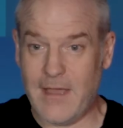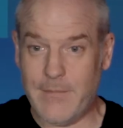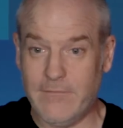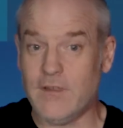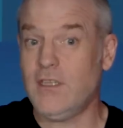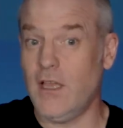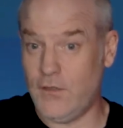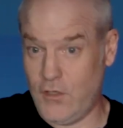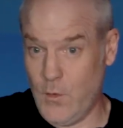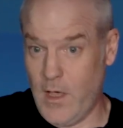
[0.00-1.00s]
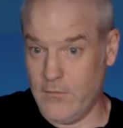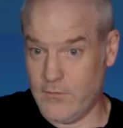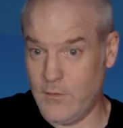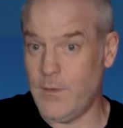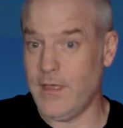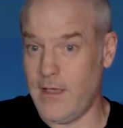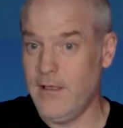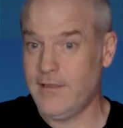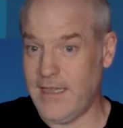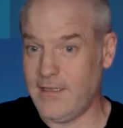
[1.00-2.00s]
I mean return 200 with a
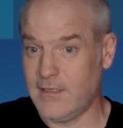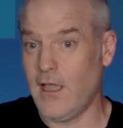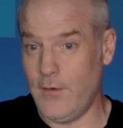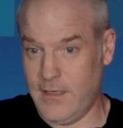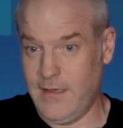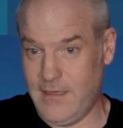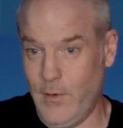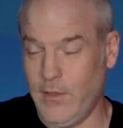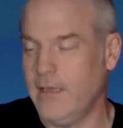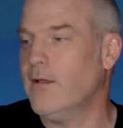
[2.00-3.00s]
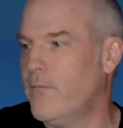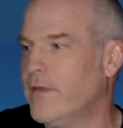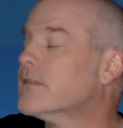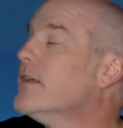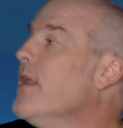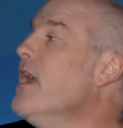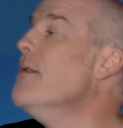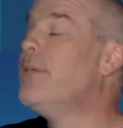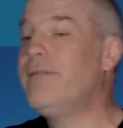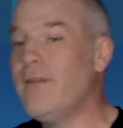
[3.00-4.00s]
status code in the body, obviously. But if